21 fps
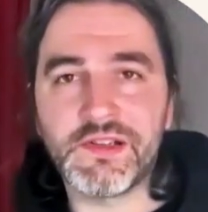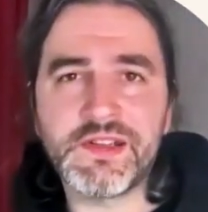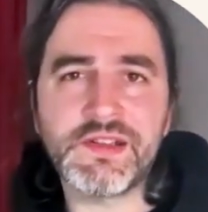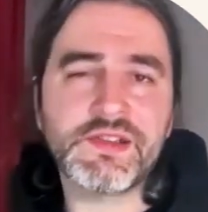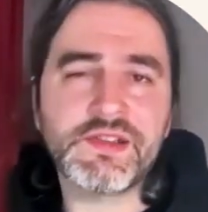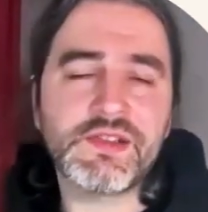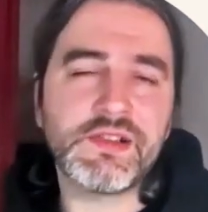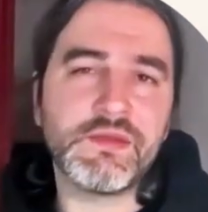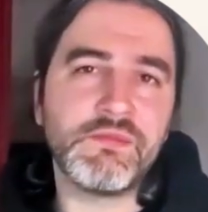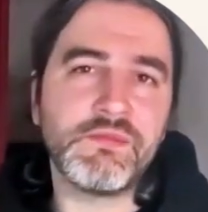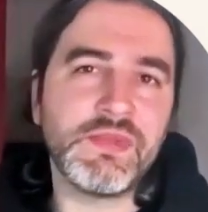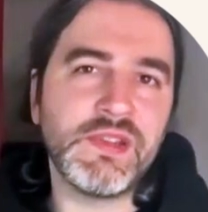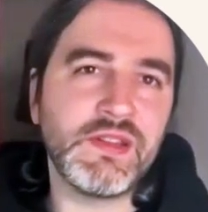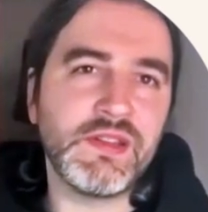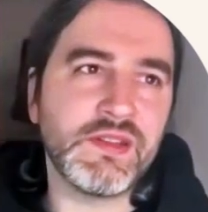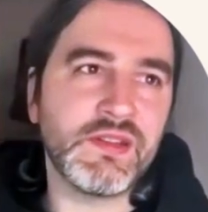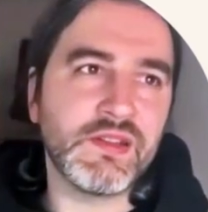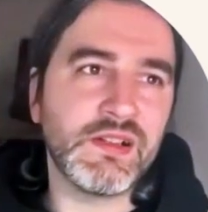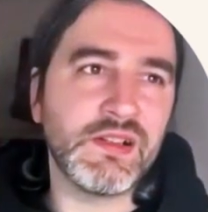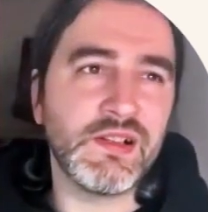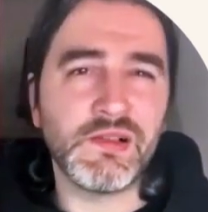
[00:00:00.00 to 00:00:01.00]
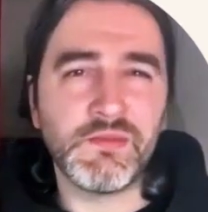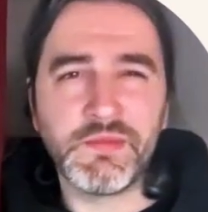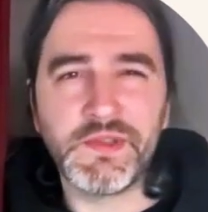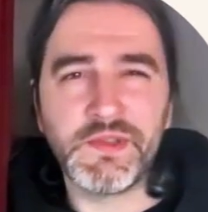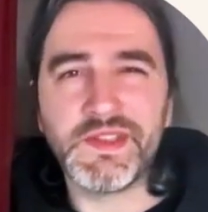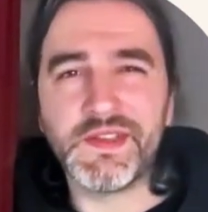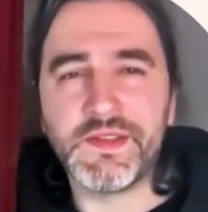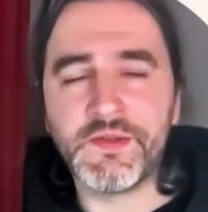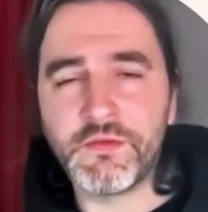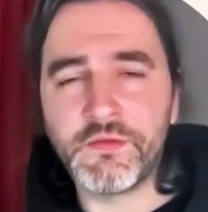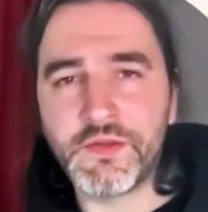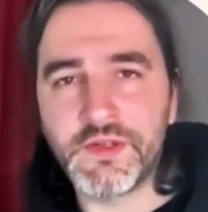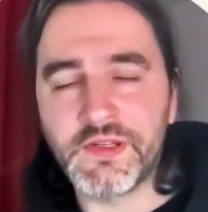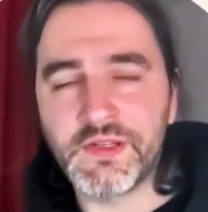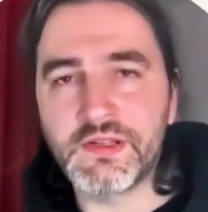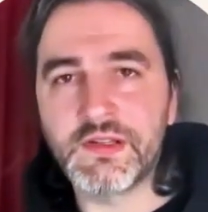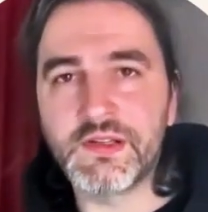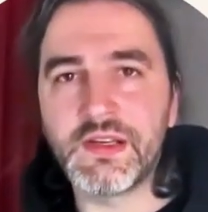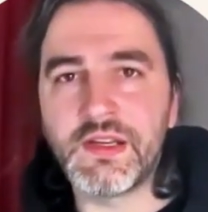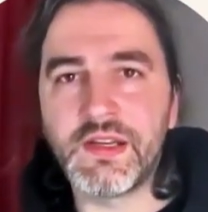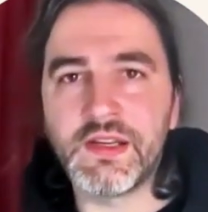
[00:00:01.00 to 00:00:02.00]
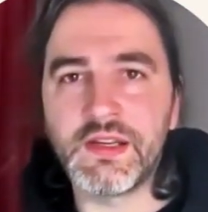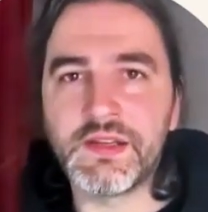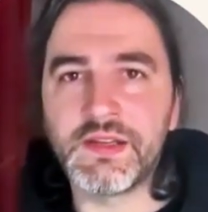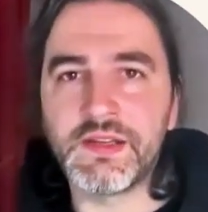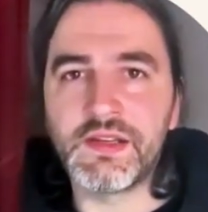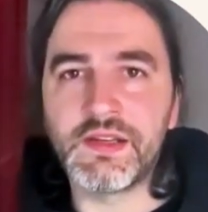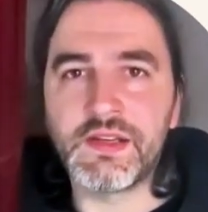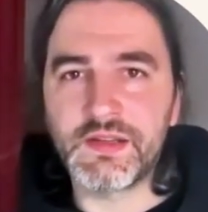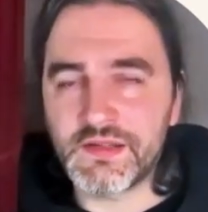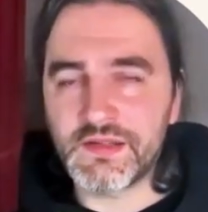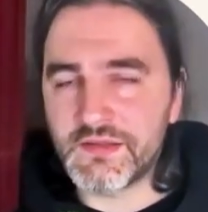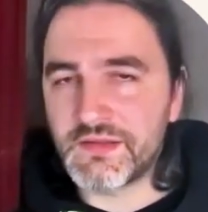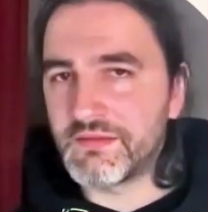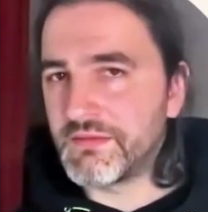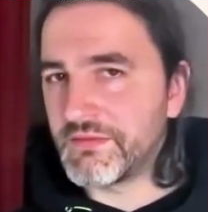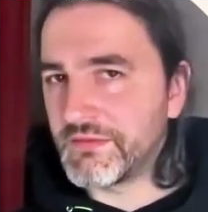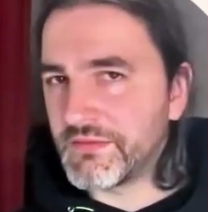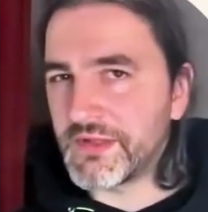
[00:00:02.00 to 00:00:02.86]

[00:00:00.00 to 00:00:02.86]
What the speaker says: It's actually being a little bit annoying and